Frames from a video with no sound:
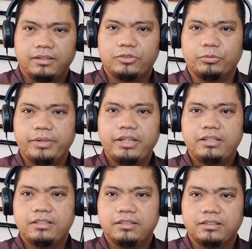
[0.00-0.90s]
to
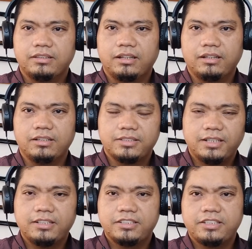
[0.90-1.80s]
me the
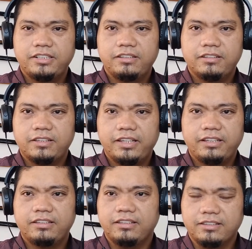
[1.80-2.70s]
zanshin thing